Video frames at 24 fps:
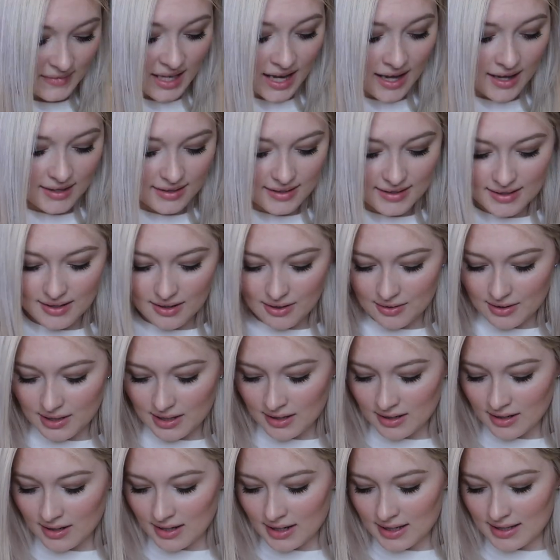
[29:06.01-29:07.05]
Yeah, so
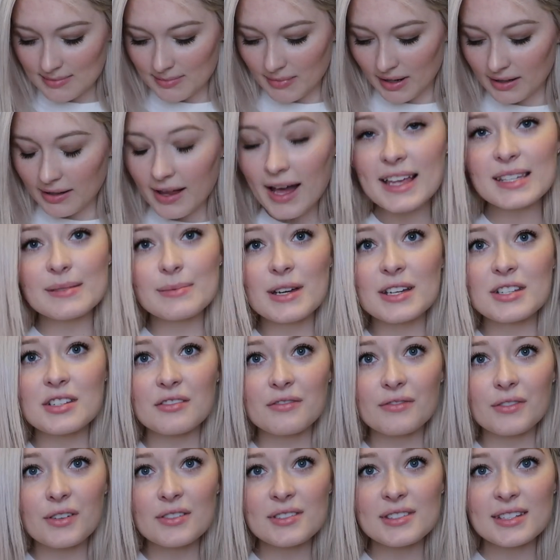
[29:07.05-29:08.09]
here is my last page
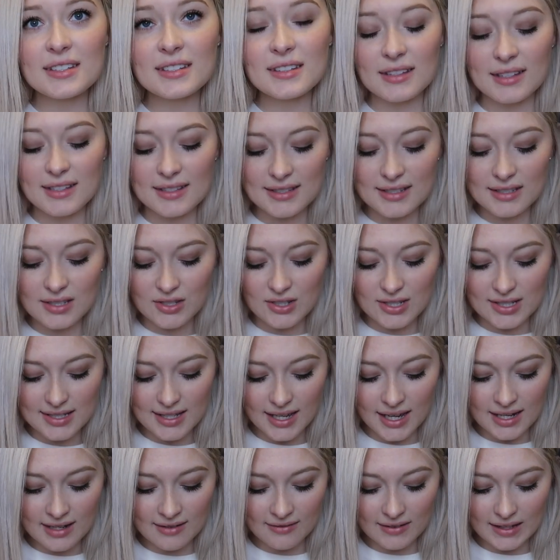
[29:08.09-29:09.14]
of Frozen. This is just
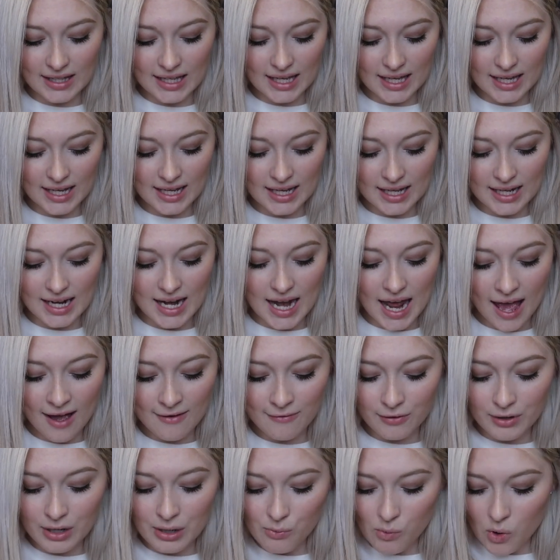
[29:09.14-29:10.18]
kind of like an
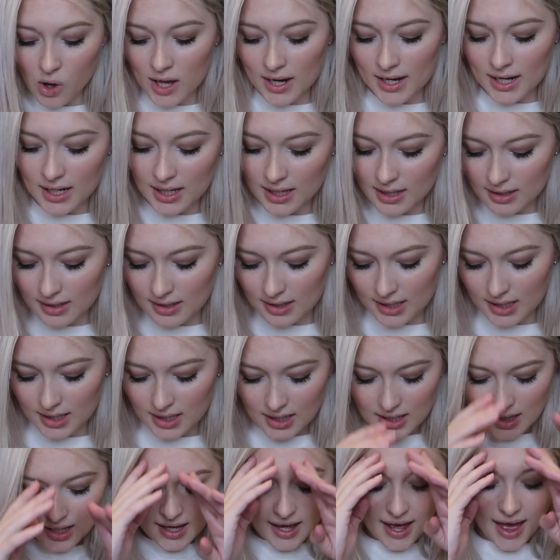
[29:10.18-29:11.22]
everyone
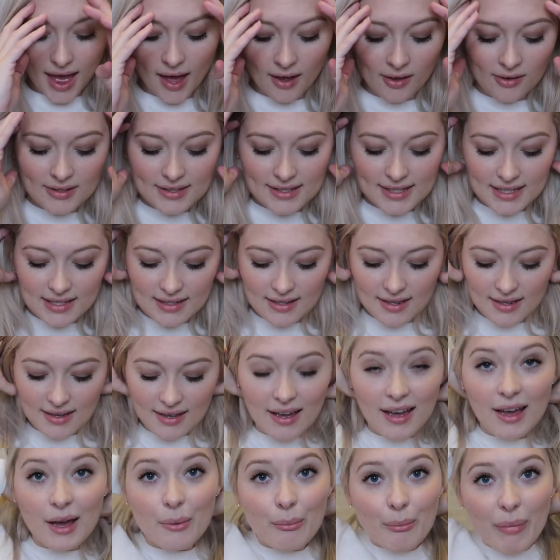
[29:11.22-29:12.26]
else
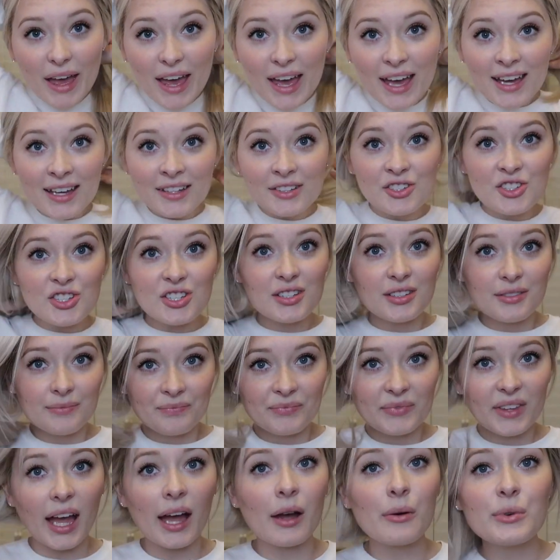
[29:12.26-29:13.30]
page.
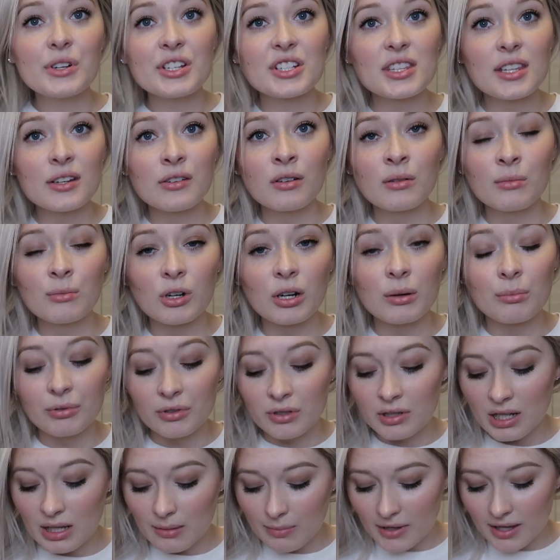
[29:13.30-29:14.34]
I wish there were more
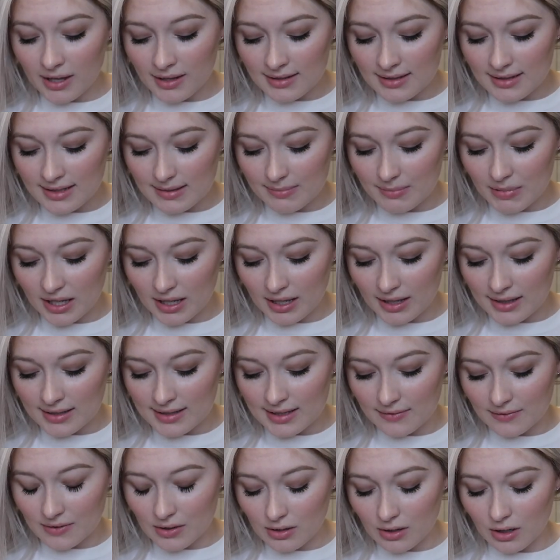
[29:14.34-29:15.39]
Bruni pins, because
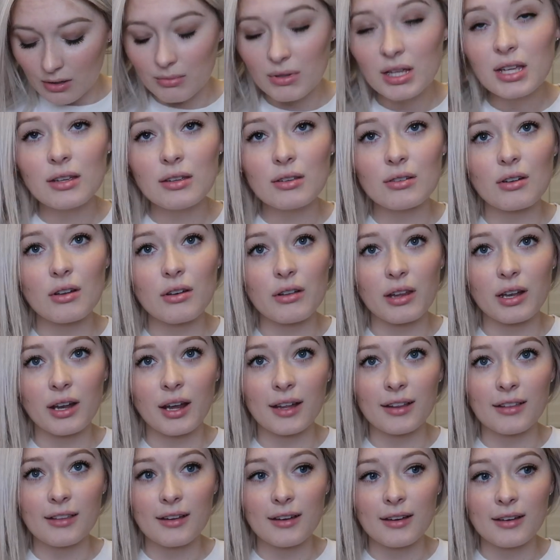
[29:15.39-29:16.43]
if you know me, you know that
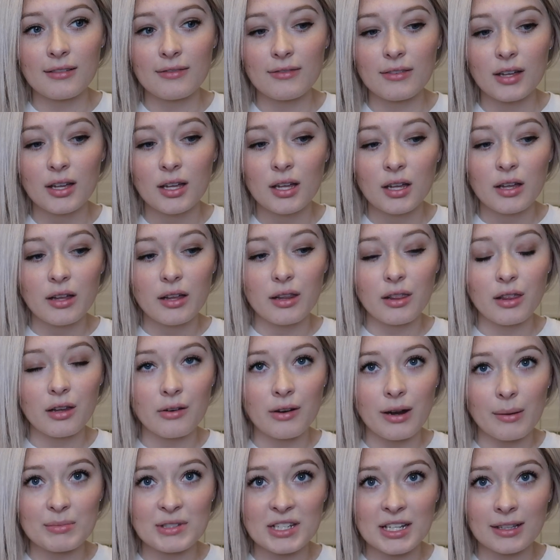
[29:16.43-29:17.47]
I love the
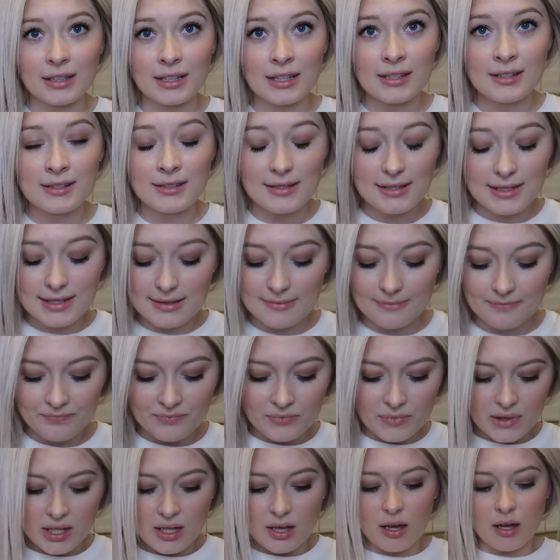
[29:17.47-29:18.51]
reptilians.
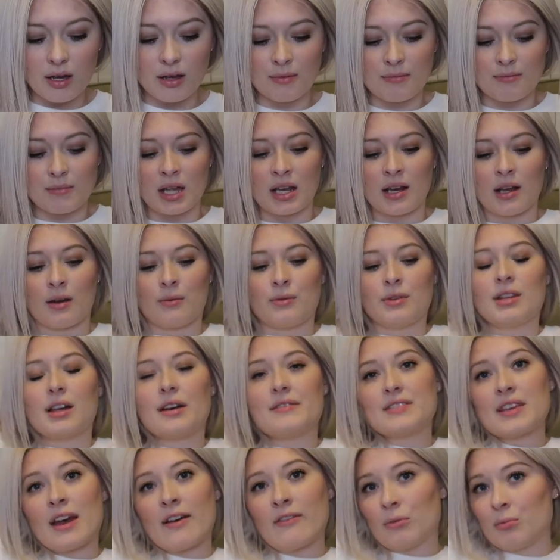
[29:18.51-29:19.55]
And I would
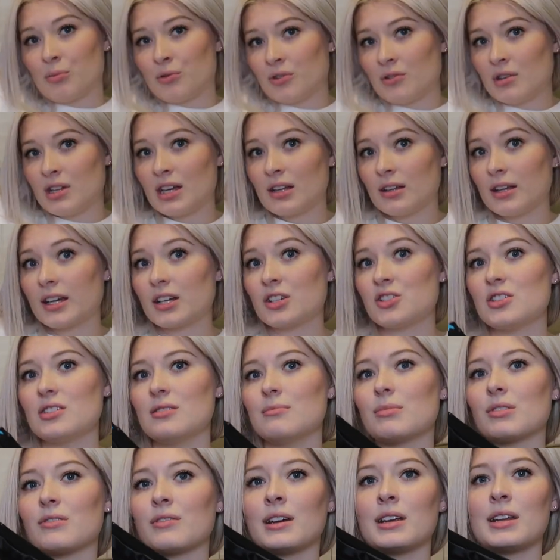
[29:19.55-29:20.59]
love to have a Bruni
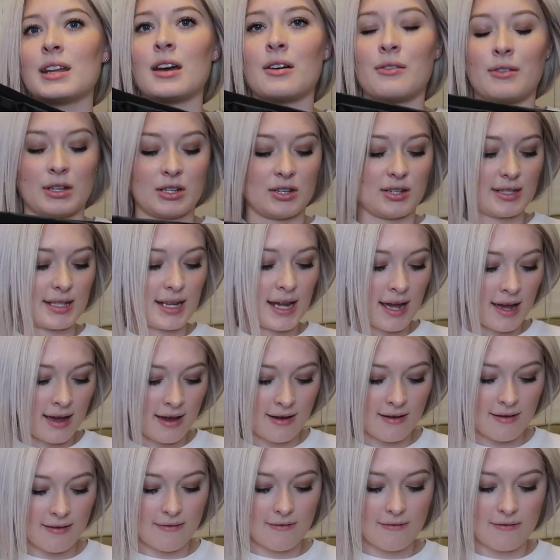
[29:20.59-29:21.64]
collection, but right now I just
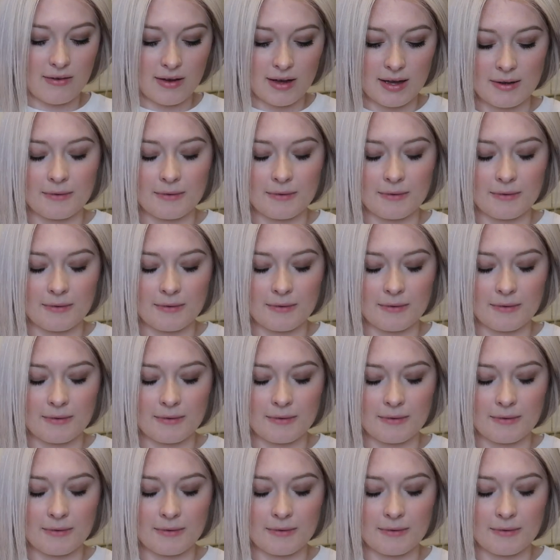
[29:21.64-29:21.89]
have